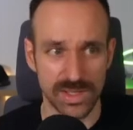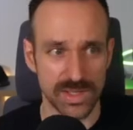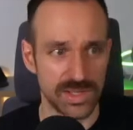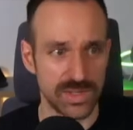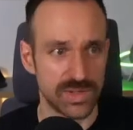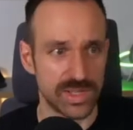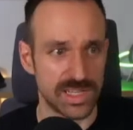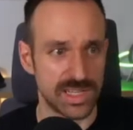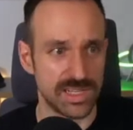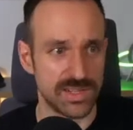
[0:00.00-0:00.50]

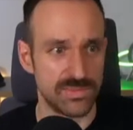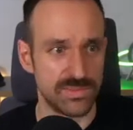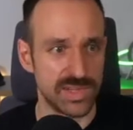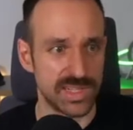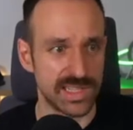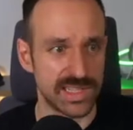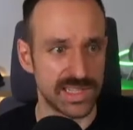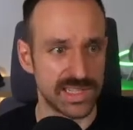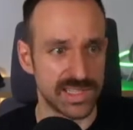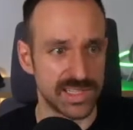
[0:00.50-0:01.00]
you can
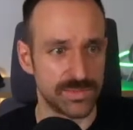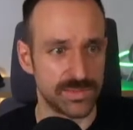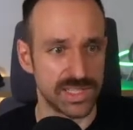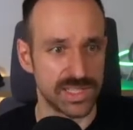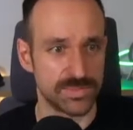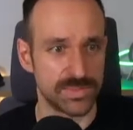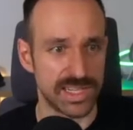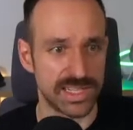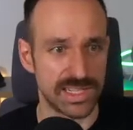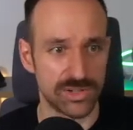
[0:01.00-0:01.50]
build
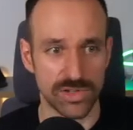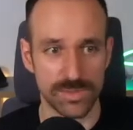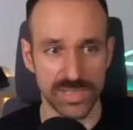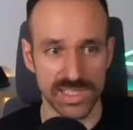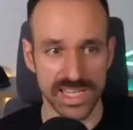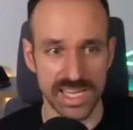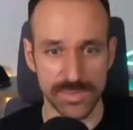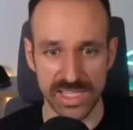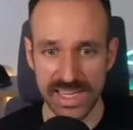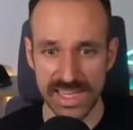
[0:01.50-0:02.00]
bundle or
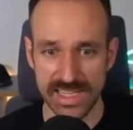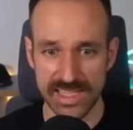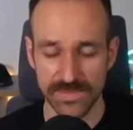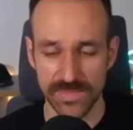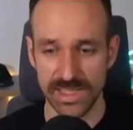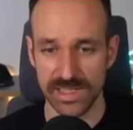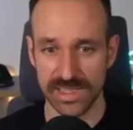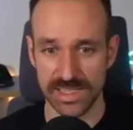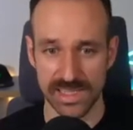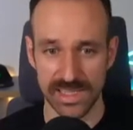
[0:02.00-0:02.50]
build APKs.
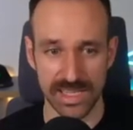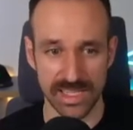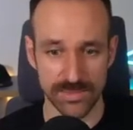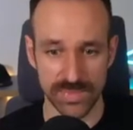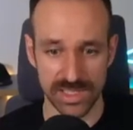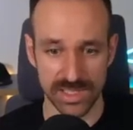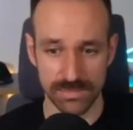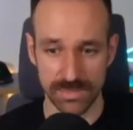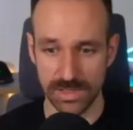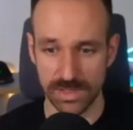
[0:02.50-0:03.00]
Let's say like
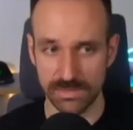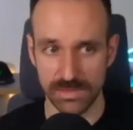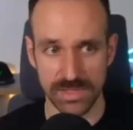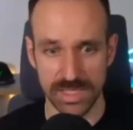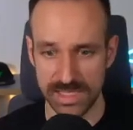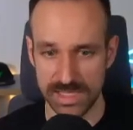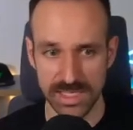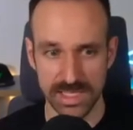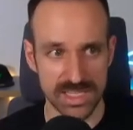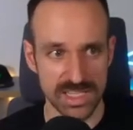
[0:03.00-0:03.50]
build.
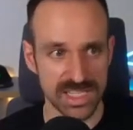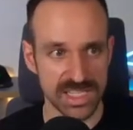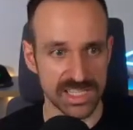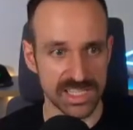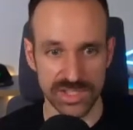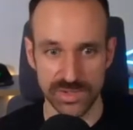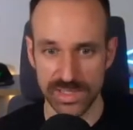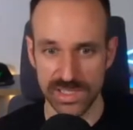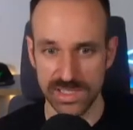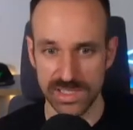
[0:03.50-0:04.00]
It's instantly
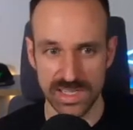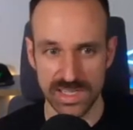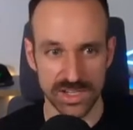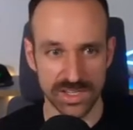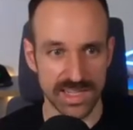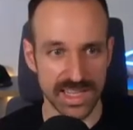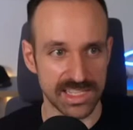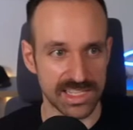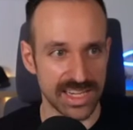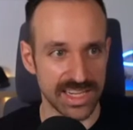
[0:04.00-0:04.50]
doing this. Isn't there
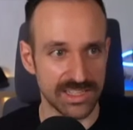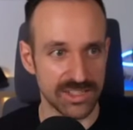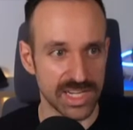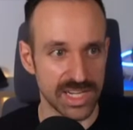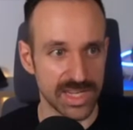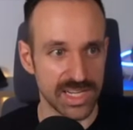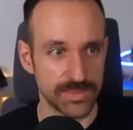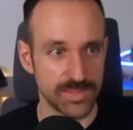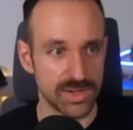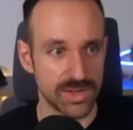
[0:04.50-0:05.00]
not like a dialog
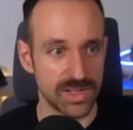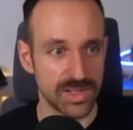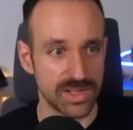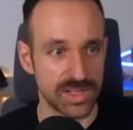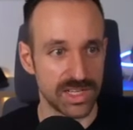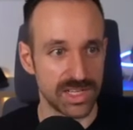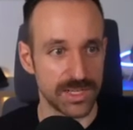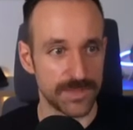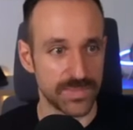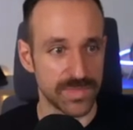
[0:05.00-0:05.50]
coming up?
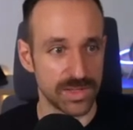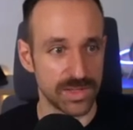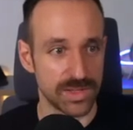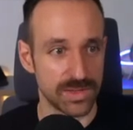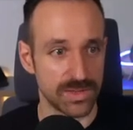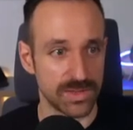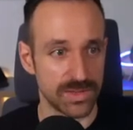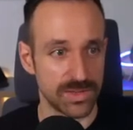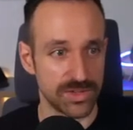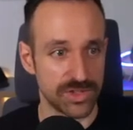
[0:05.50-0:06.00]

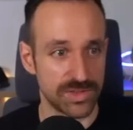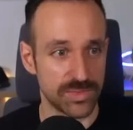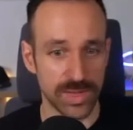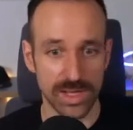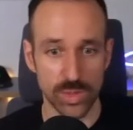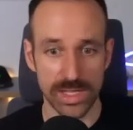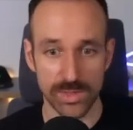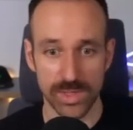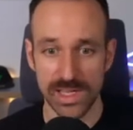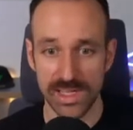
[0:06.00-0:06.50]

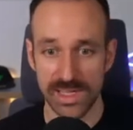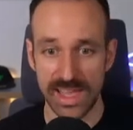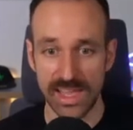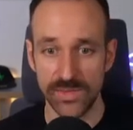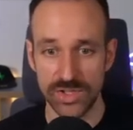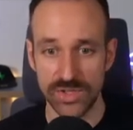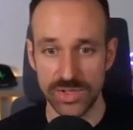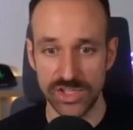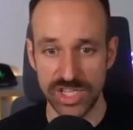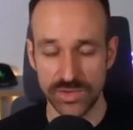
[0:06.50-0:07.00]
Well, yeah, if
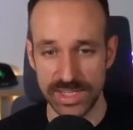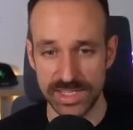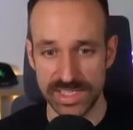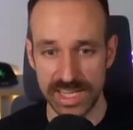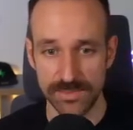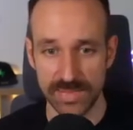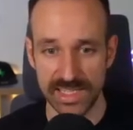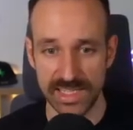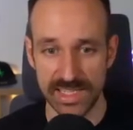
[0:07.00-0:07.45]
you do a generate signed